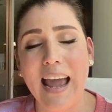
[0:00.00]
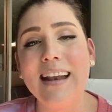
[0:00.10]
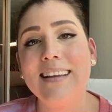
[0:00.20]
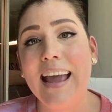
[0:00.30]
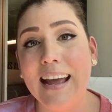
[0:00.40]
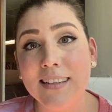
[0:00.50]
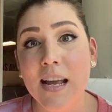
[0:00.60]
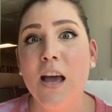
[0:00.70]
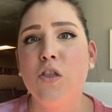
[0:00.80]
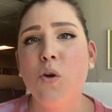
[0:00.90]
and yet
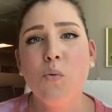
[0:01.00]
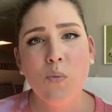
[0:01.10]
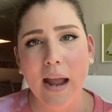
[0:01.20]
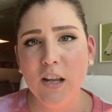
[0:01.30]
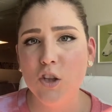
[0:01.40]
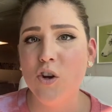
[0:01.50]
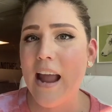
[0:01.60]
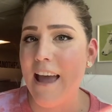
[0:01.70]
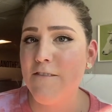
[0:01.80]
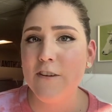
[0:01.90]
the regular
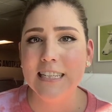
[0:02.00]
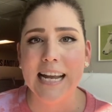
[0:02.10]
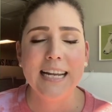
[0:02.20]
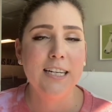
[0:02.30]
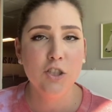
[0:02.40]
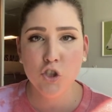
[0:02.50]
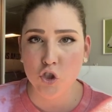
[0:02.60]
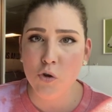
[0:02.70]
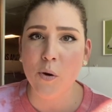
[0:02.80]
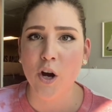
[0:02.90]
everyday
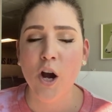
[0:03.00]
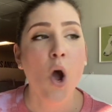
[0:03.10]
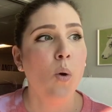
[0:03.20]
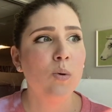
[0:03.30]
consumer